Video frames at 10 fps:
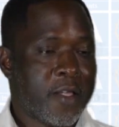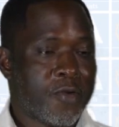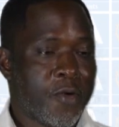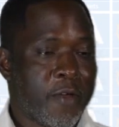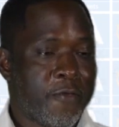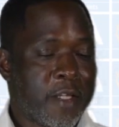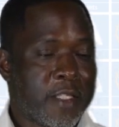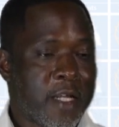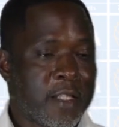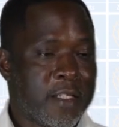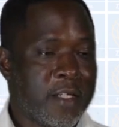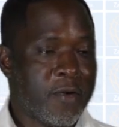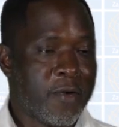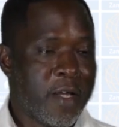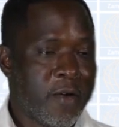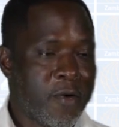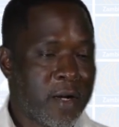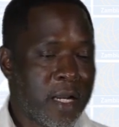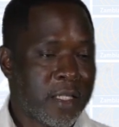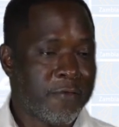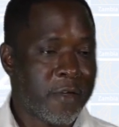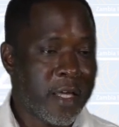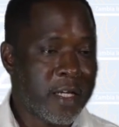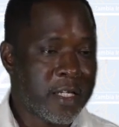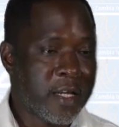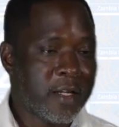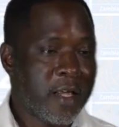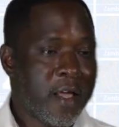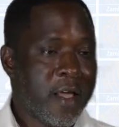So the first category or classification